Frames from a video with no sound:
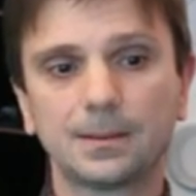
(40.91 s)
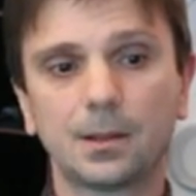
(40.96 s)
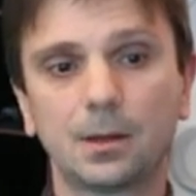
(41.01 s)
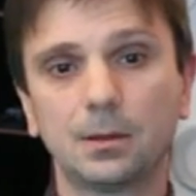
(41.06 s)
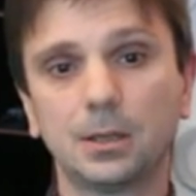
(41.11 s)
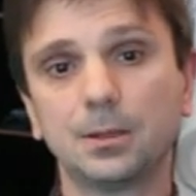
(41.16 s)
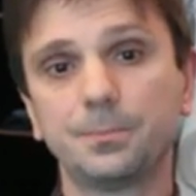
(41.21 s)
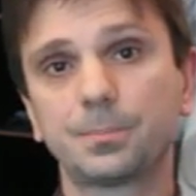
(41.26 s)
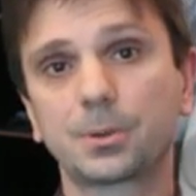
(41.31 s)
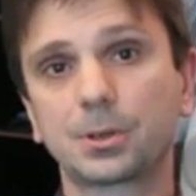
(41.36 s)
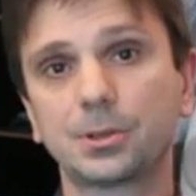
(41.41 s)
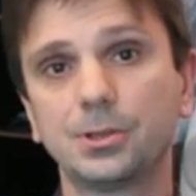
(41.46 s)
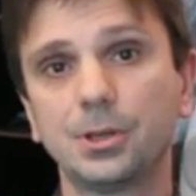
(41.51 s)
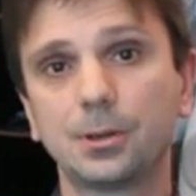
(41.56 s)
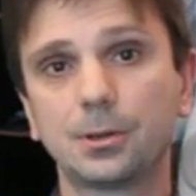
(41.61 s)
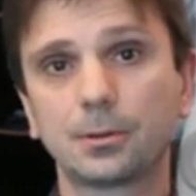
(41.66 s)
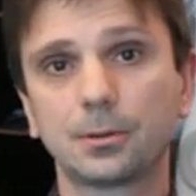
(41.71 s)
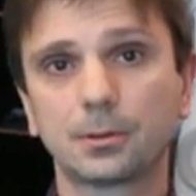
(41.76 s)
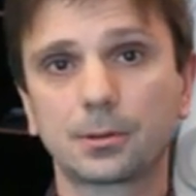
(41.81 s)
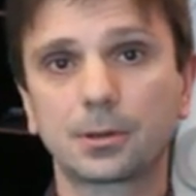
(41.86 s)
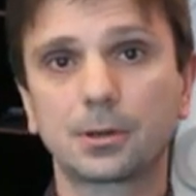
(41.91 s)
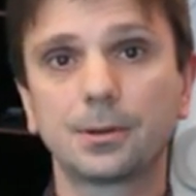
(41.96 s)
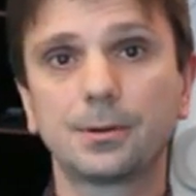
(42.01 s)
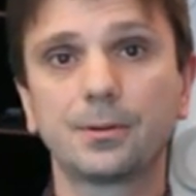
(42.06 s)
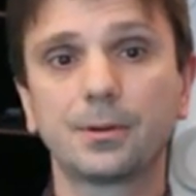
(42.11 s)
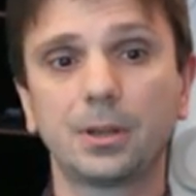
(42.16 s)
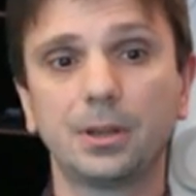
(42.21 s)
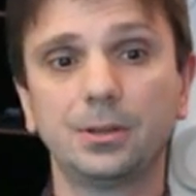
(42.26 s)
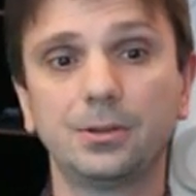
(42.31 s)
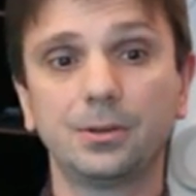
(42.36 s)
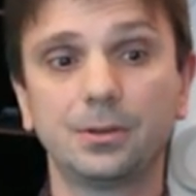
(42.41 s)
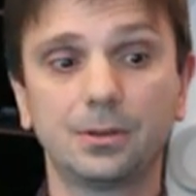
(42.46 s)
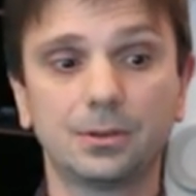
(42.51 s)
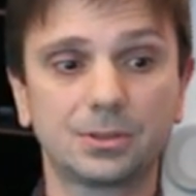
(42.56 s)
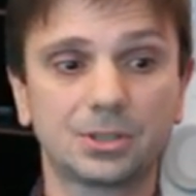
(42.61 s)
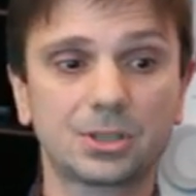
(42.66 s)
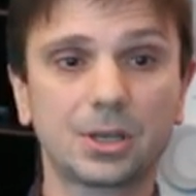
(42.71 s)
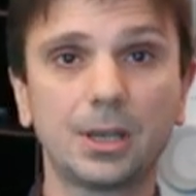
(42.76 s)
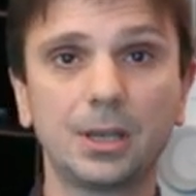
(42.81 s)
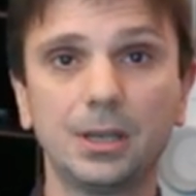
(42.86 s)
Now, in particular, in
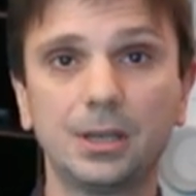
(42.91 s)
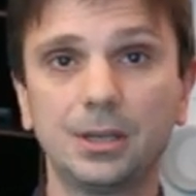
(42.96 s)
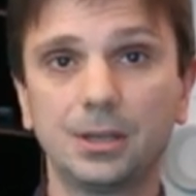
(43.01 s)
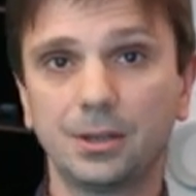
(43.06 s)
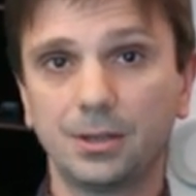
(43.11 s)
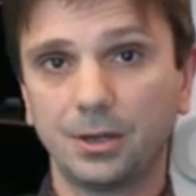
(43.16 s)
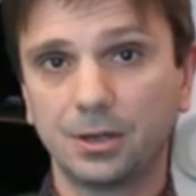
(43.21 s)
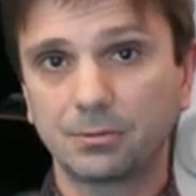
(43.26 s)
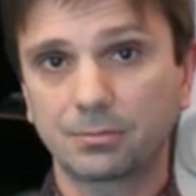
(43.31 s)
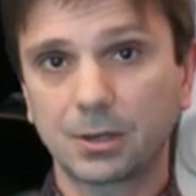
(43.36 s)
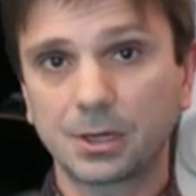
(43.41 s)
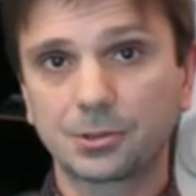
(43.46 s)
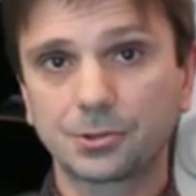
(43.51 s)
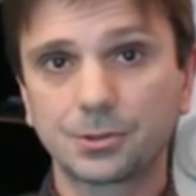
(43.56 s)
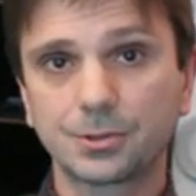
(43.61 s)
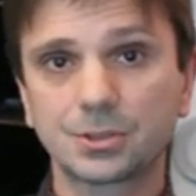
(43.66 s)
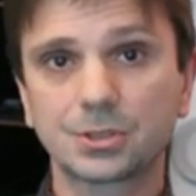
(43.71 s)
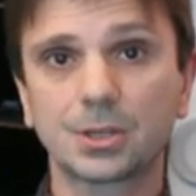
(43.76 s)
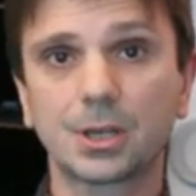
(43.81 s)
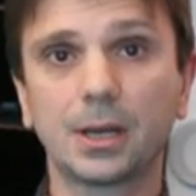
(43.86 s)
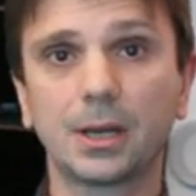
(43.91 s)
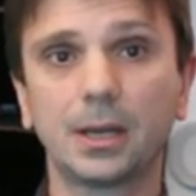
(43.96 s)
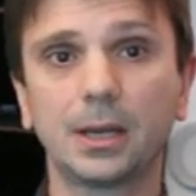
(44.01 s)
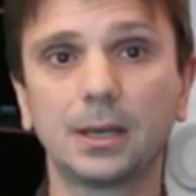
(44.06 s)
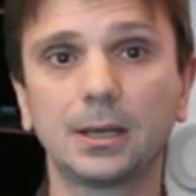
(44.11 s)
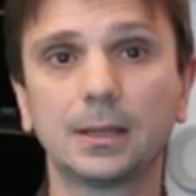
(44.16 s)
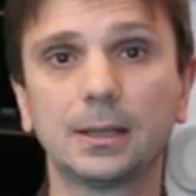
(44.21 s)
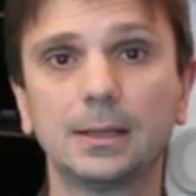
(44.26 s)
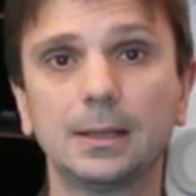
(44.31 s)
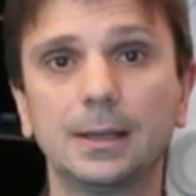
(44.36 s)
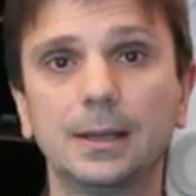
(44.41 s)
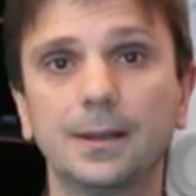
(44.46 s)
a, say a regression setting,